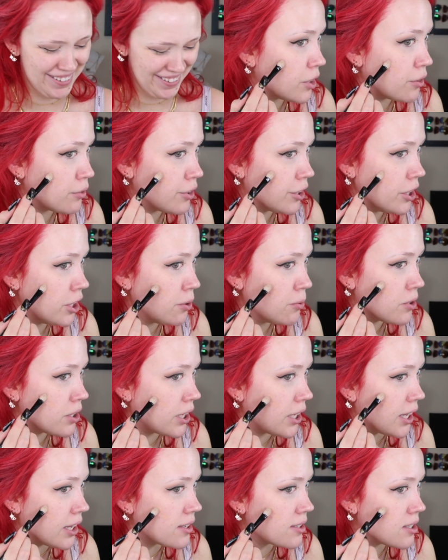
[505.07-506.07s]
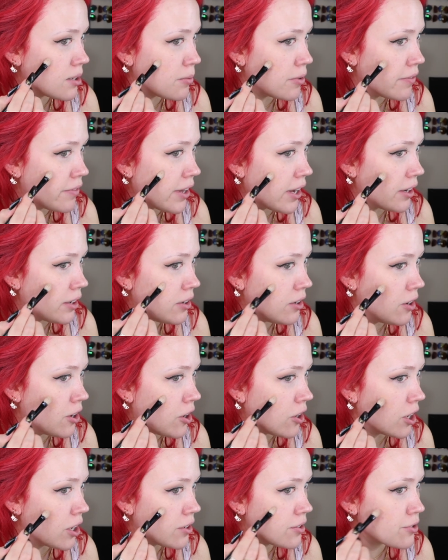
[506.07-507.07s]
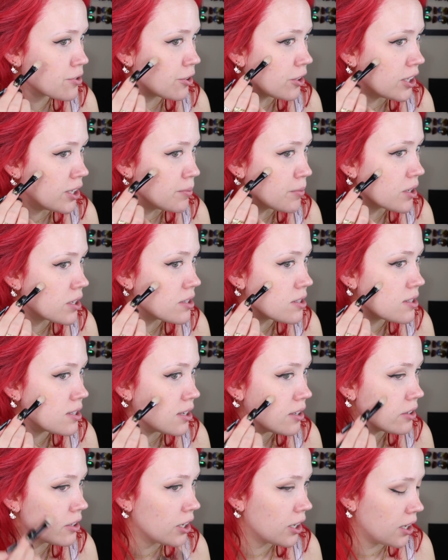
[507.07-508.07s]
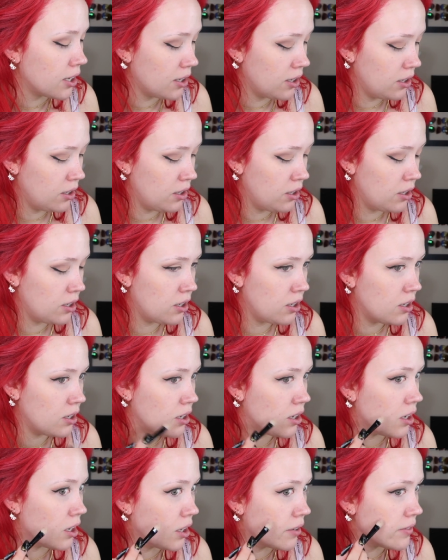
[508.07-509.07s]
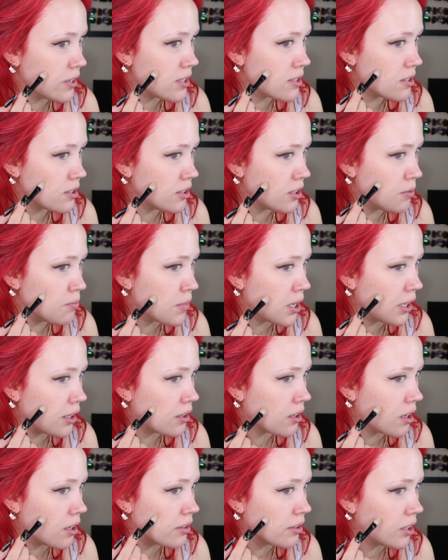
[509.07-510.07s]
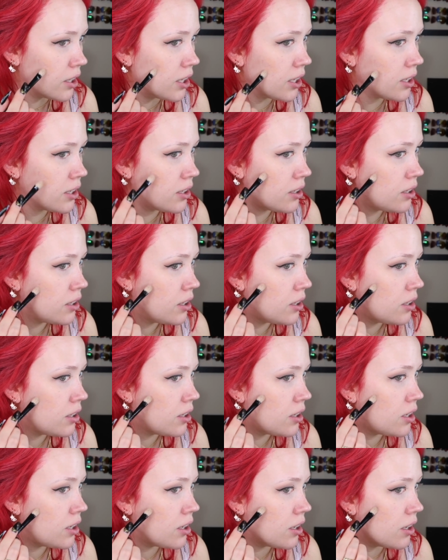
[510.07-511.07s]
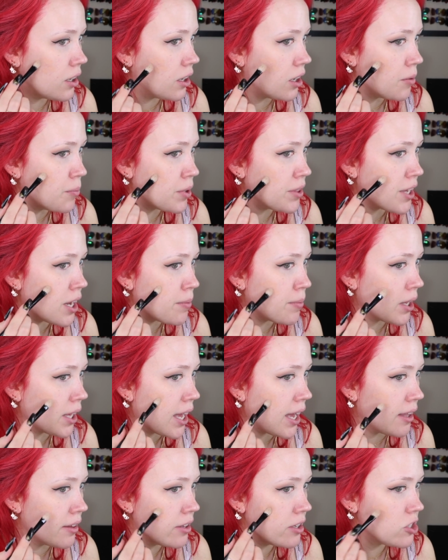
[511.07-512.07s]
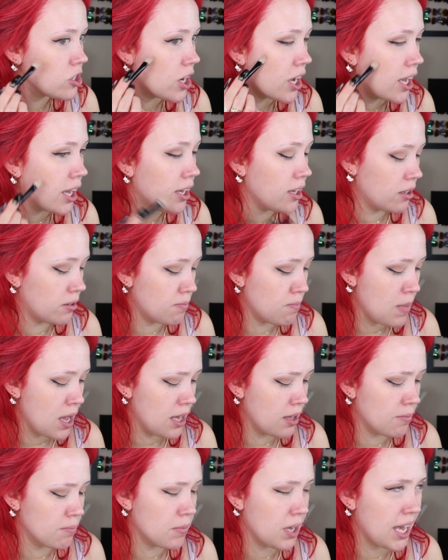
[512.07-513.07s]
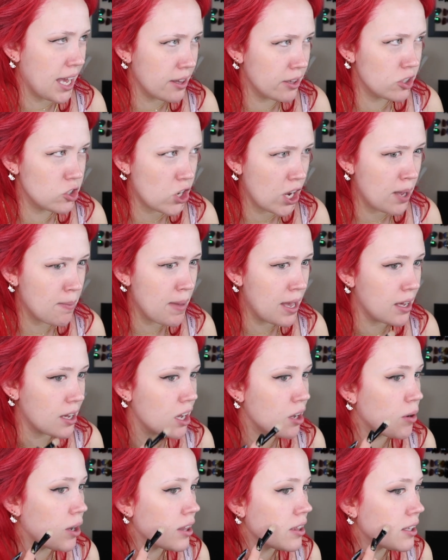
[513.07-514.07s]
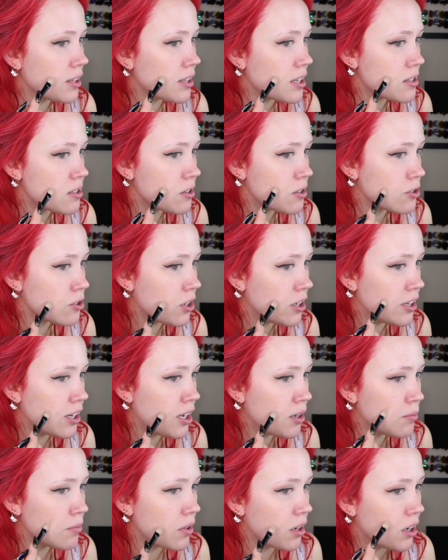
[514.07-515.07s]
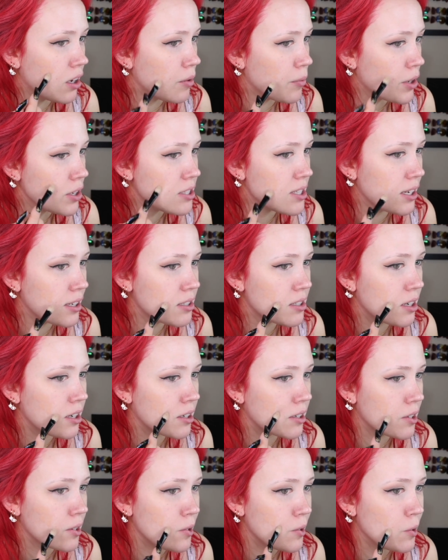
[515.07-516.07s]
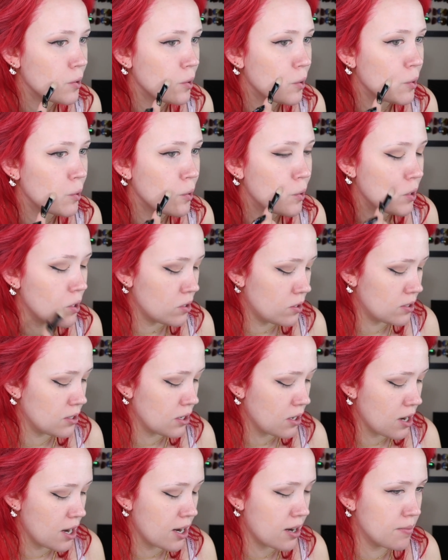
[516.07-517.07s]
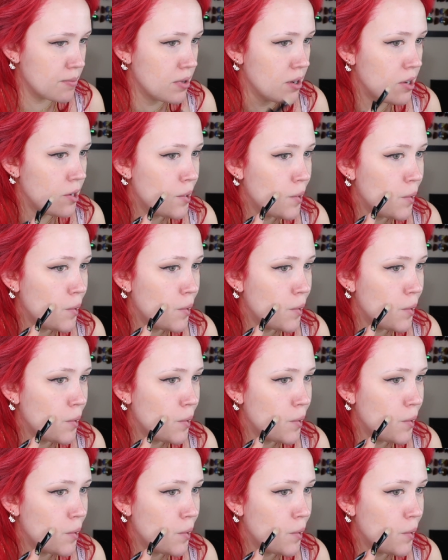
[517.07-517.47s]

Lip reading: I really want to get some of that NARS cream concealer, obviously in my color, but that Michaela J makeup, I think that's her screen name, on TikTok and Instagram.